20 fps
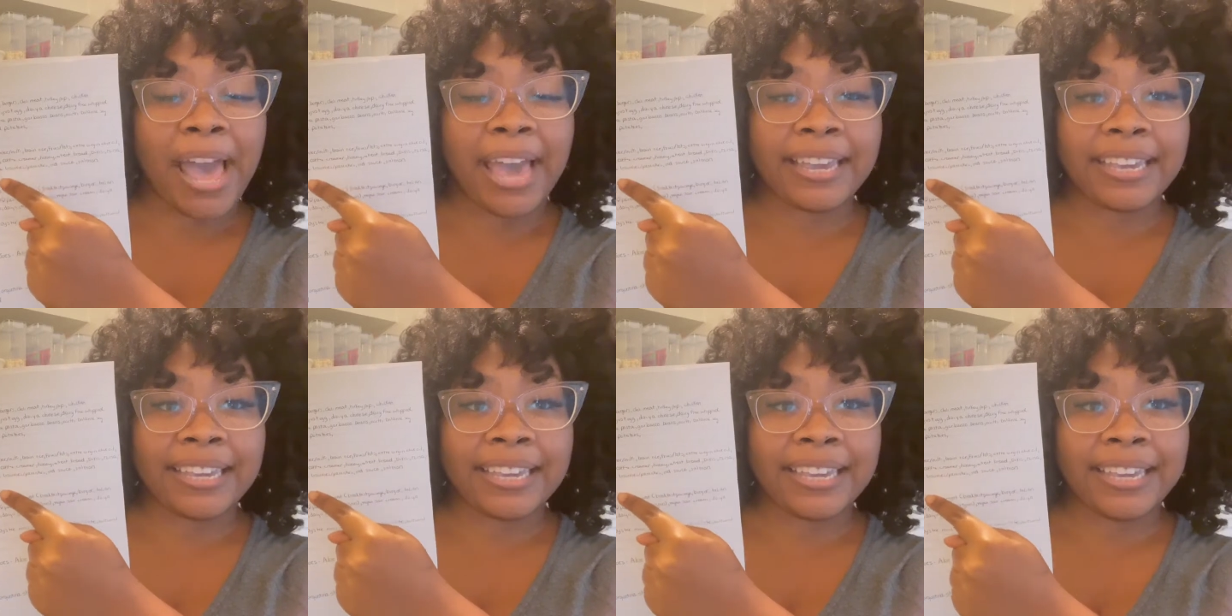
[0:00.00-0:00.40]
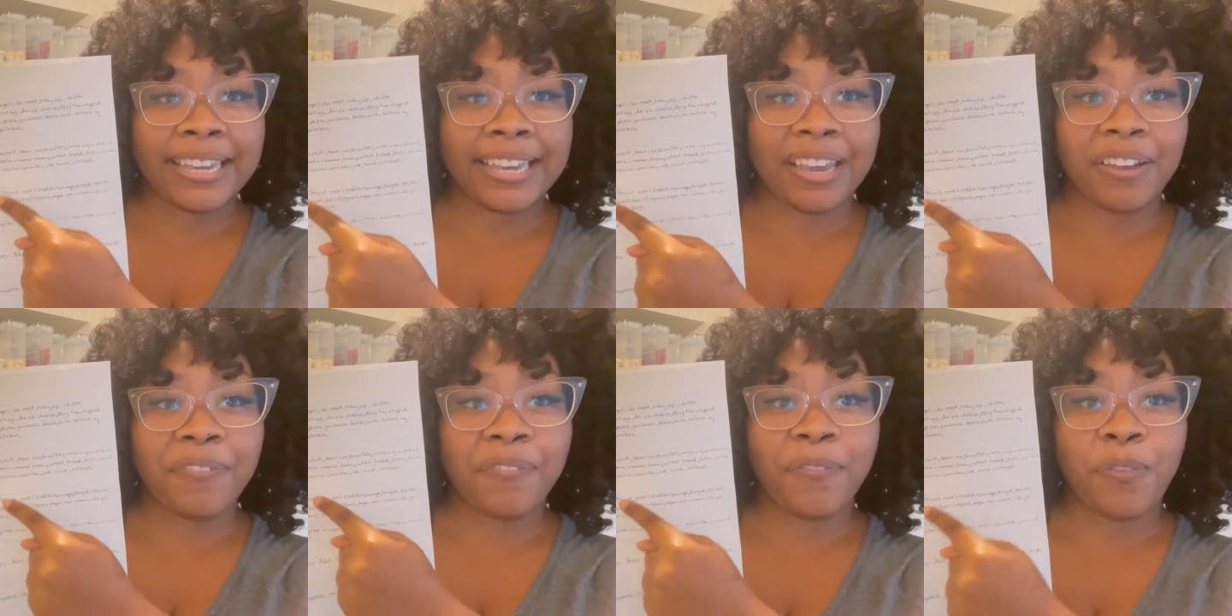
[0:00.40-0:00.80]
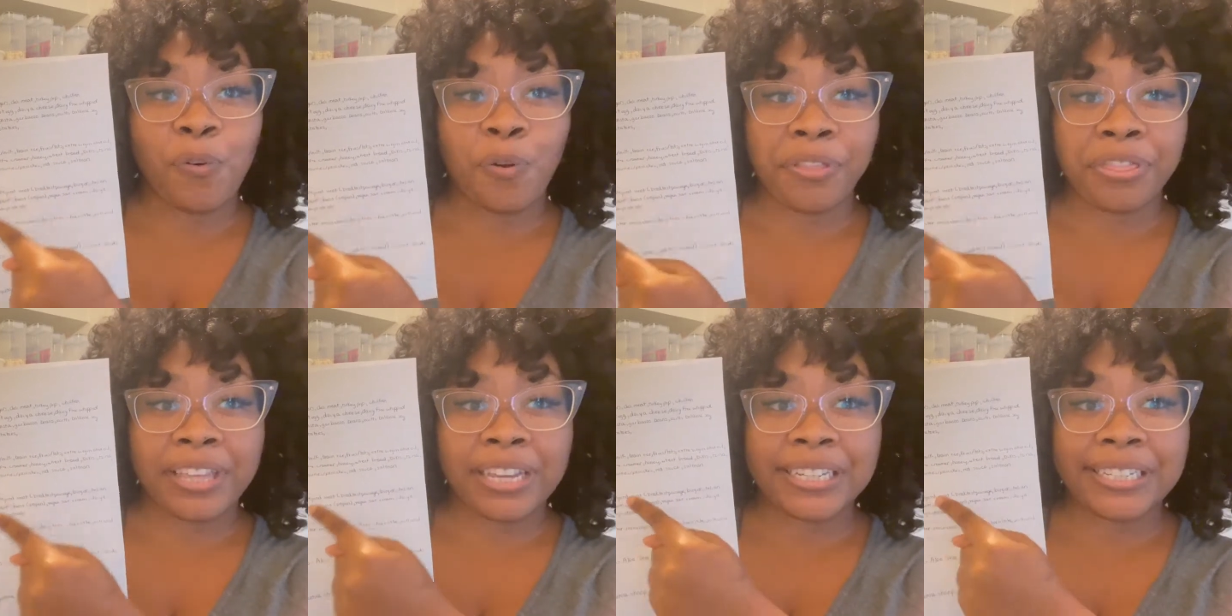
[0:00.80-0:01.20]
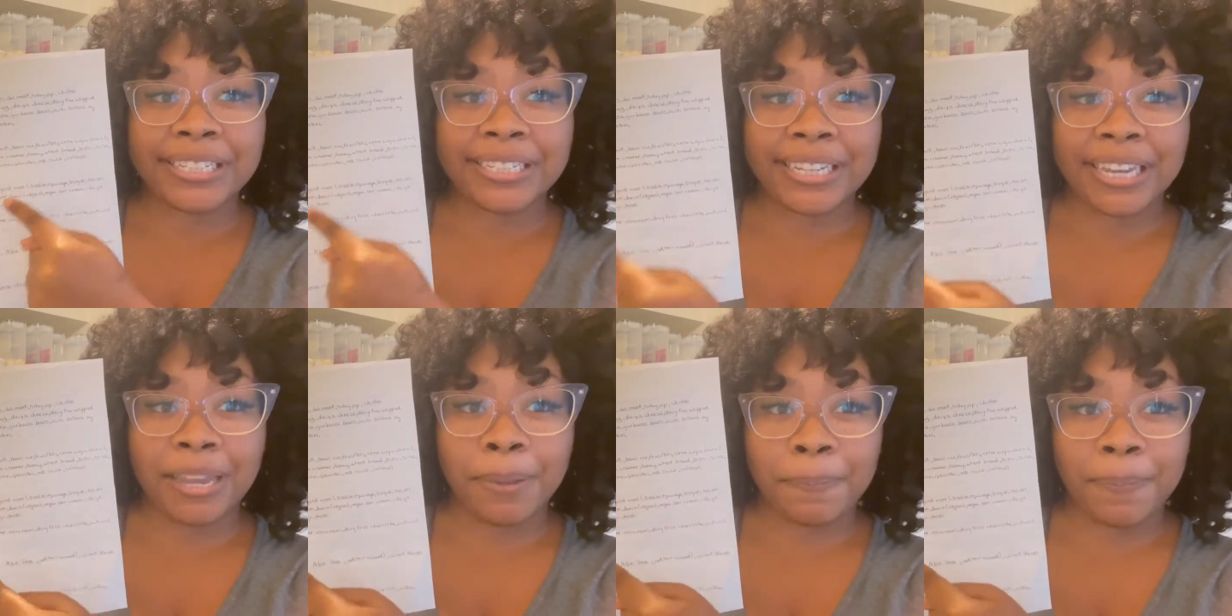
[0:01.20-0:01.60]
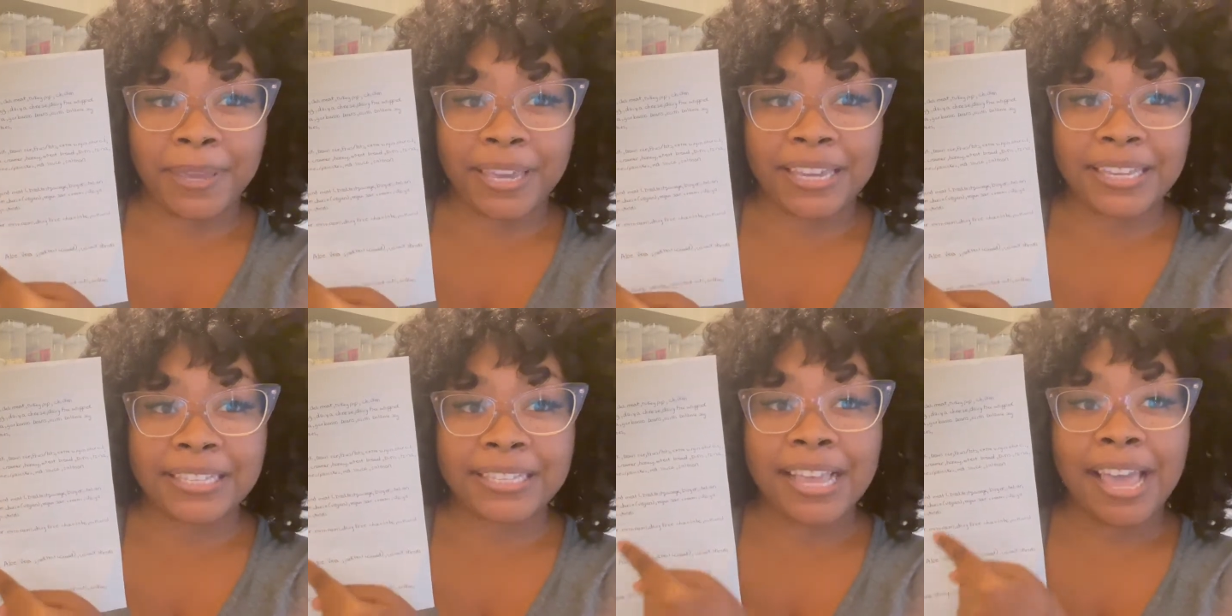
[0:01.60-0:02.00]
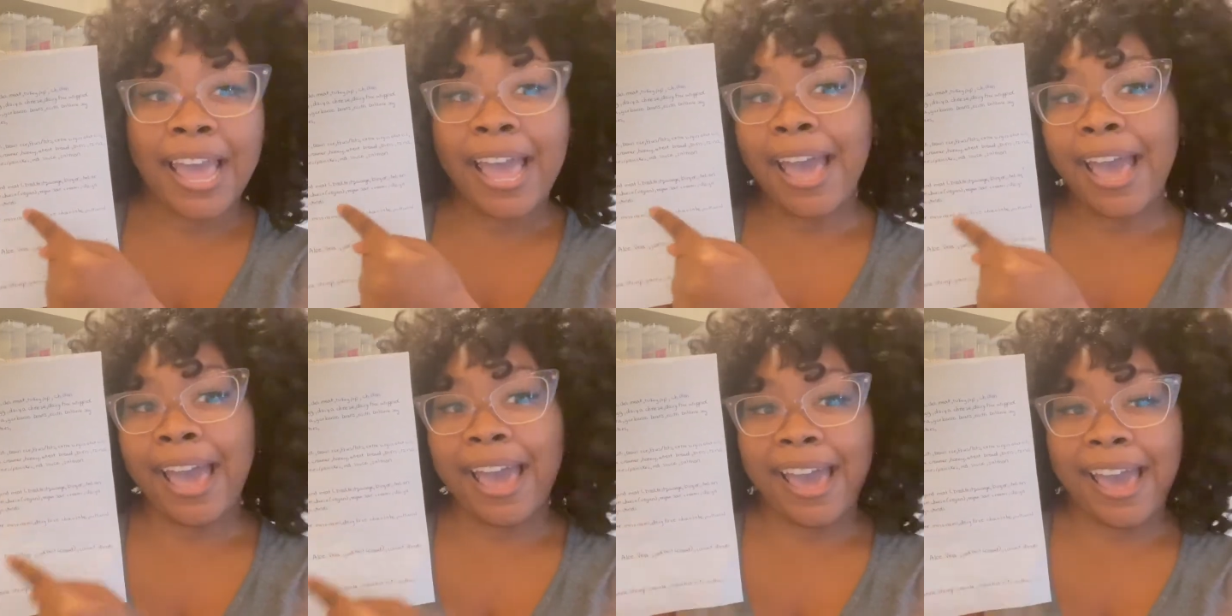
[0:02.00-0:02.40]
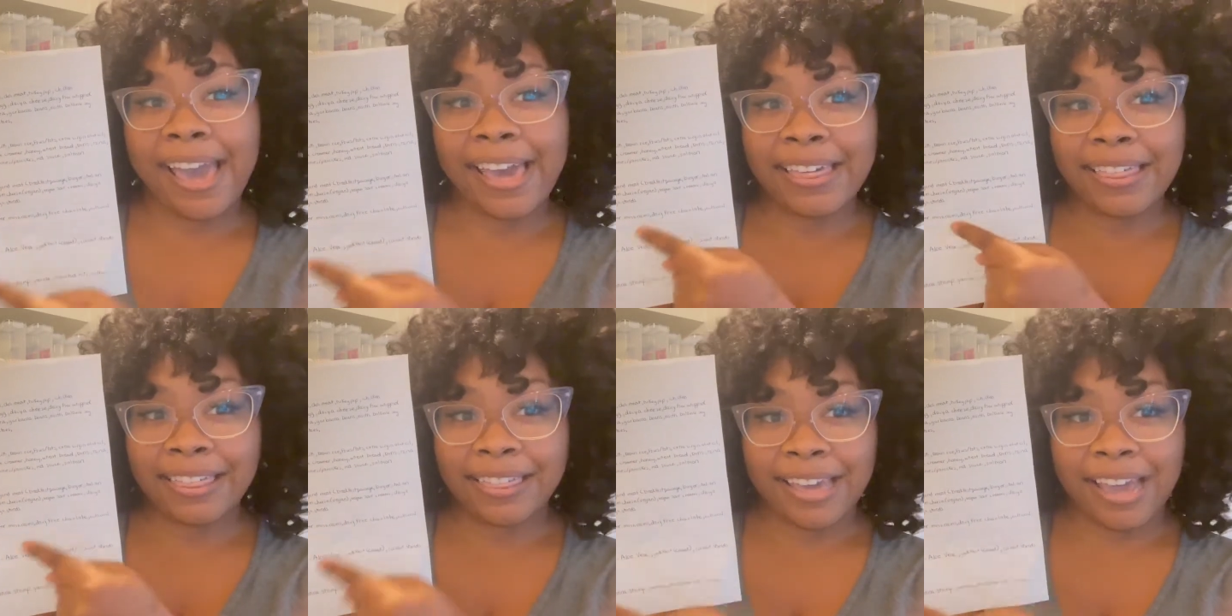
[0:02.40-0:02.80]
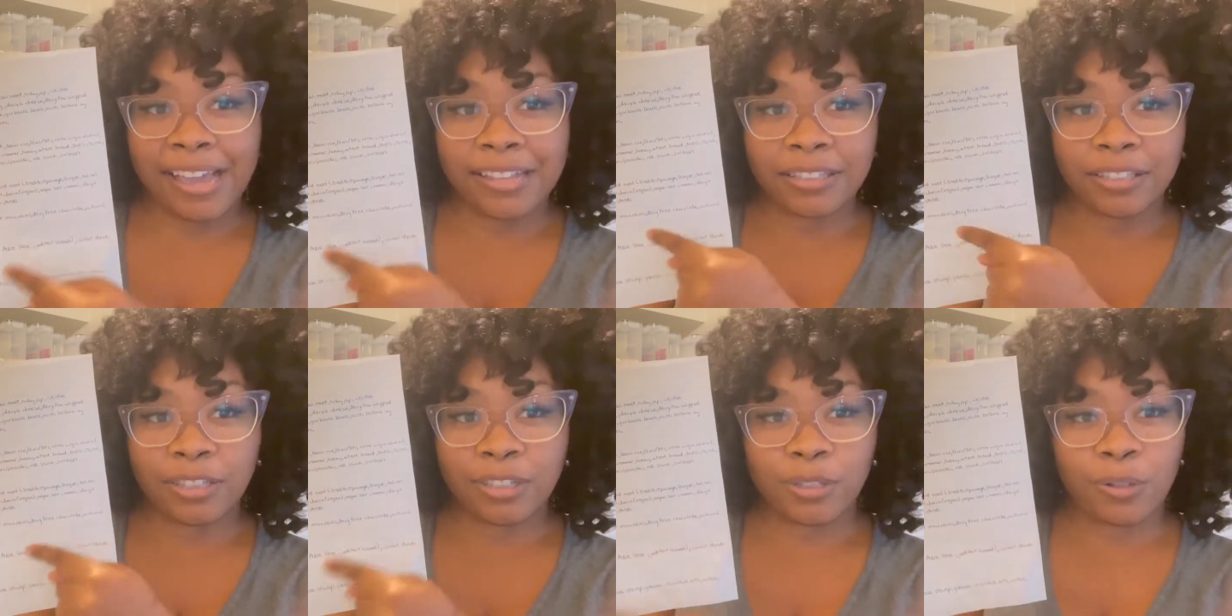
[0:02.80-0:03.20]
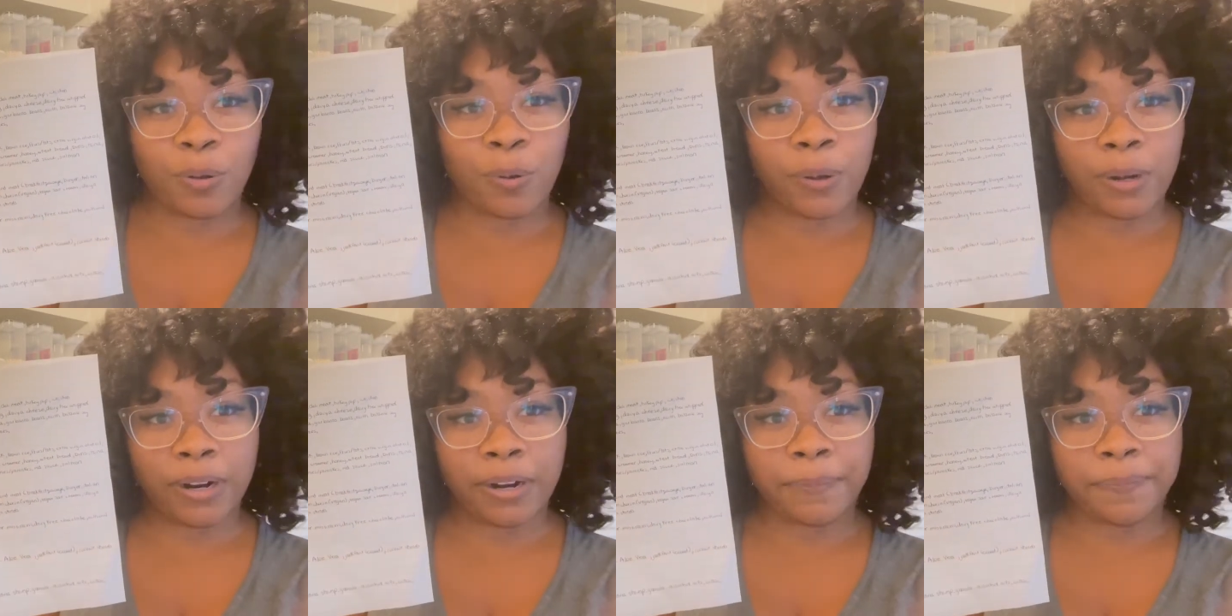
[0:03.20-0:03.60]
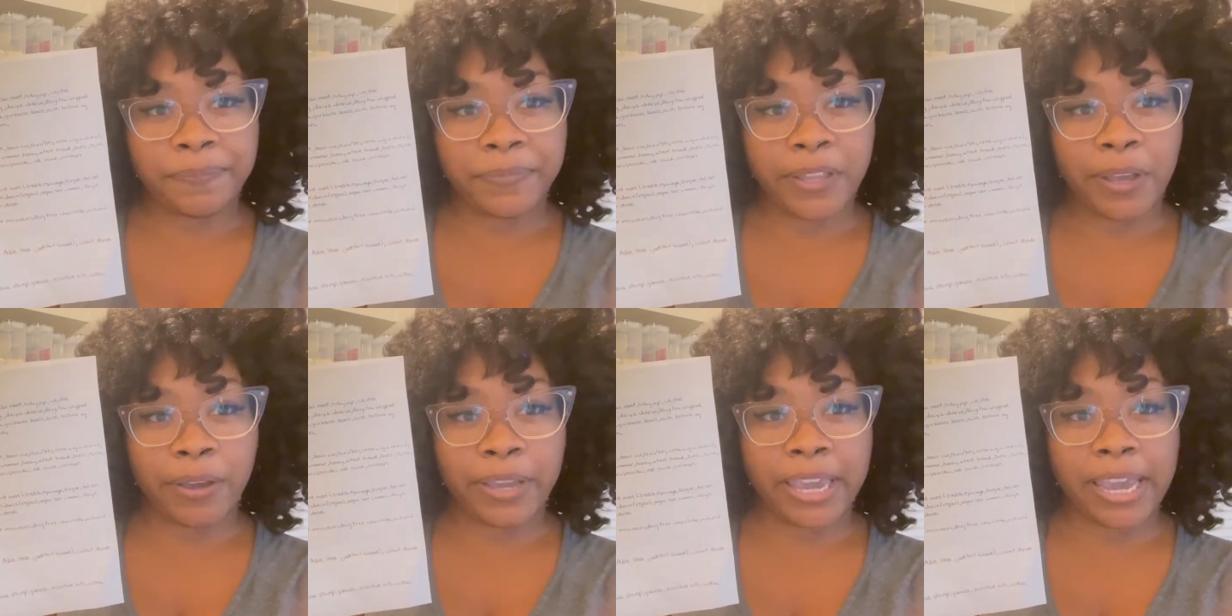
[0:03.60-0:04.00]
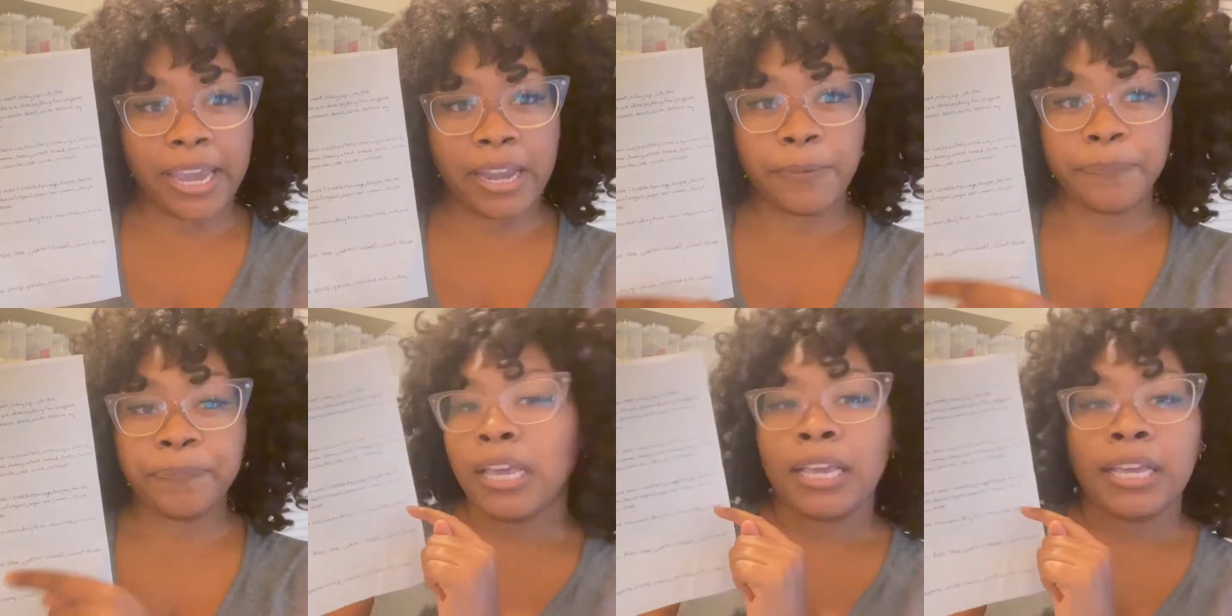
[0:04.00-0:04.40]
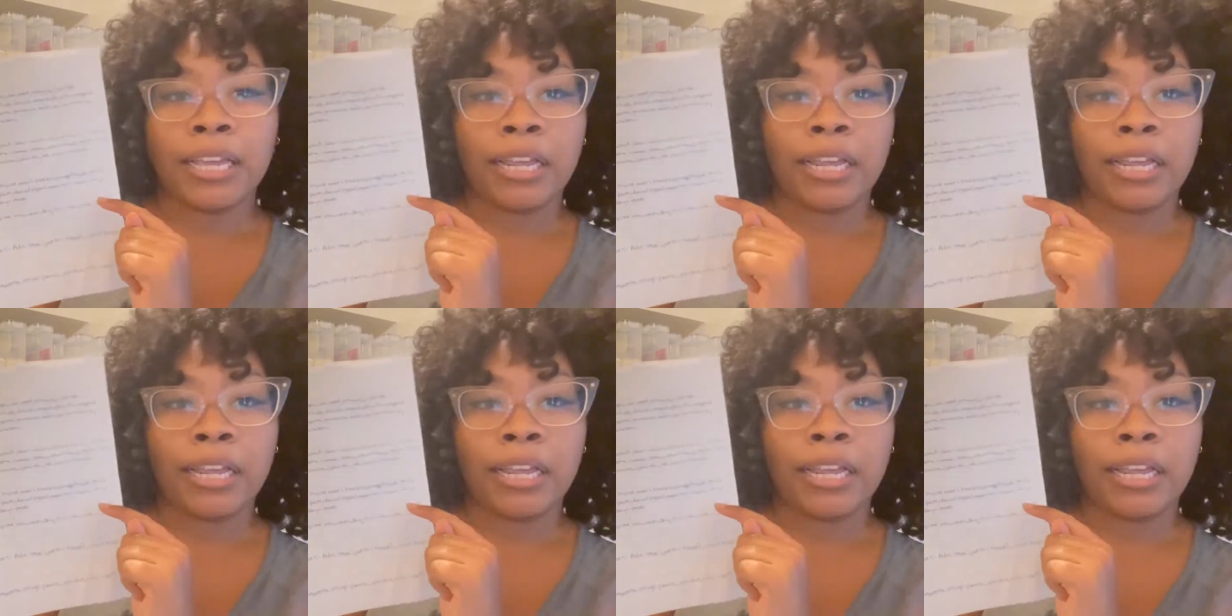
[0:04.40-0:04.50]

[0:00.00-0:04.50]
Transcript: I can get for the cheapest at that store, okay?